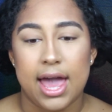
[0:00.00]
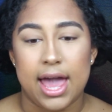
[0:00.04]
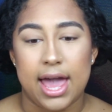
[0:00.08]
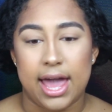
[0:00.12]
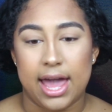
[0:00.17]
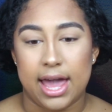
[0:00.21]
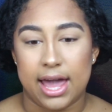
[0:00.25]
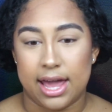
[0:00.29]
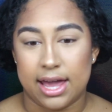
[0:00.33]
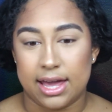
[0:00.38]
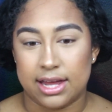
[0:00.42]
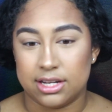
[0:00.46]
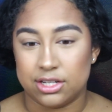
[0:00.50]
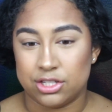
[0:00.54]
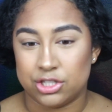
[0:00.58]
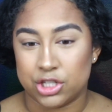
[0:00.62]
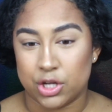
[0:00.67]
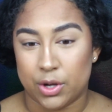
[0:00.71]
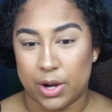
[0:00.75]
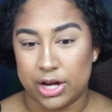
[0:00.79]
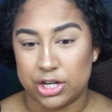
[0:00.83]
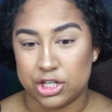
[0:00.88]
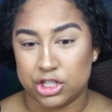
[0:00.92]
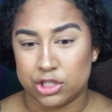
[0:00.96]
And
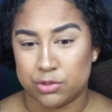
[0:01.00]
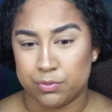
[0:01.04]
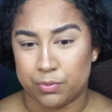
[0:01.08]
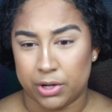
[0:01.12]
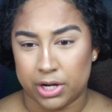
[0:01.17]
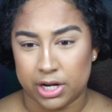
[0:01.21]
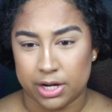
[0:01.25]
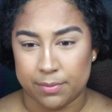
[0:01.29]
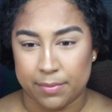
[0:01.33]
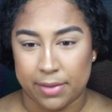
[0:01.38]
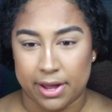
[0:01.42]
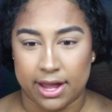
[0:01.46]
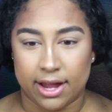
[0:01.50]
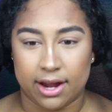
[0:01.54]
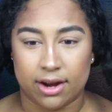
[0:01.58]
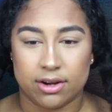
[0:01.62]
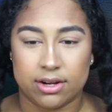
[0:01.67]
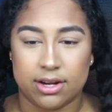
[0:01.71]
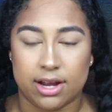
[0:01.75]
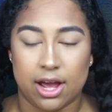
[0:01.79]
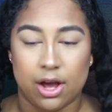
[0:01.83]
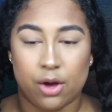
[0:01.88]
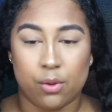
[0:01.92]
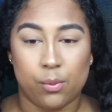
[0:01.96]
so I just braided my
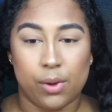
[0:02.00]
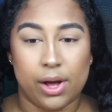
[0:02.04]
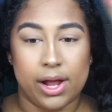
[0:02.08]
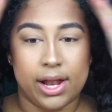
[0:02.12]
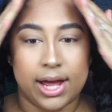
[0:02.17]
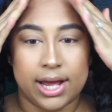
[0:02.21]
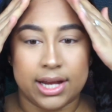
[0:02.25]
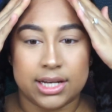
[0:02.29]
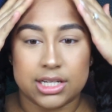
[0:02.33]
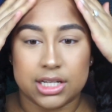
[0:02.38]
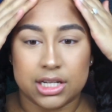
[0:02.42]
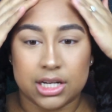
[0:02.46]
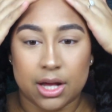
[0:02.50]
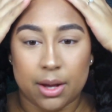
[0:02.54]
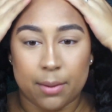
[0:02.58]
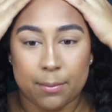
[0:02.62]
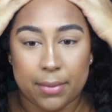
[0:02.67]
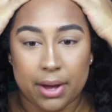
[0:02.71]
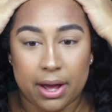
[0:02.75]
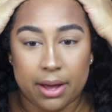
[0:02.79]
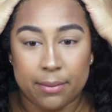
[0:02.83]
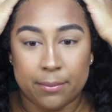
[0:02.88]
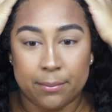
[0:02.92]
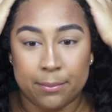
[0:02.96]
hair down while I did
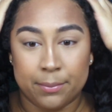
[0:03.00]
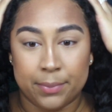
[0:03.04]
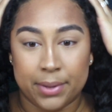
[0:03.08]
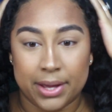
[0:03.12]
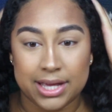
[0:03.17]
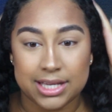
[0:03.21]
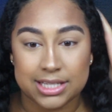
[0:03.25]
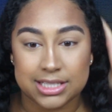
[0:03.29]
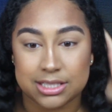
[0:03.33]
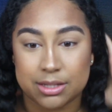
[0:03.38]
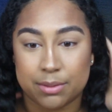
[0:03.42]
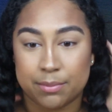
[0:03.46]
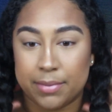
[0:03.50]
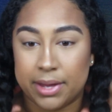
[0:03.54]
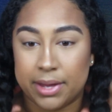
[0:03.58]
my base